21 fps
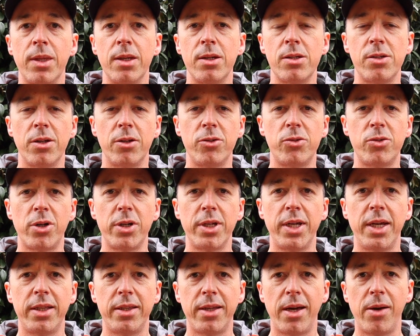So I was trying to
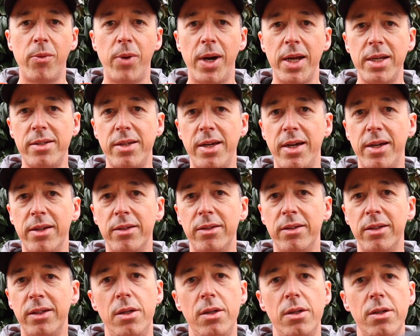get that weight down.
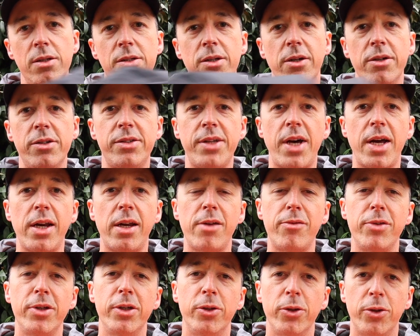So I started
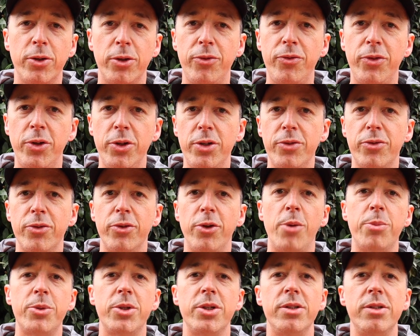having a look at a few different
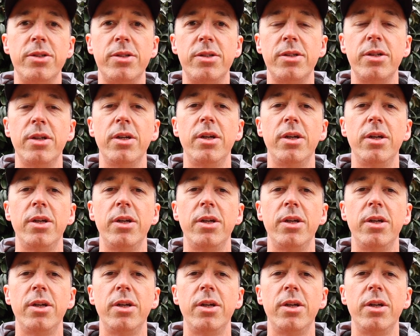options,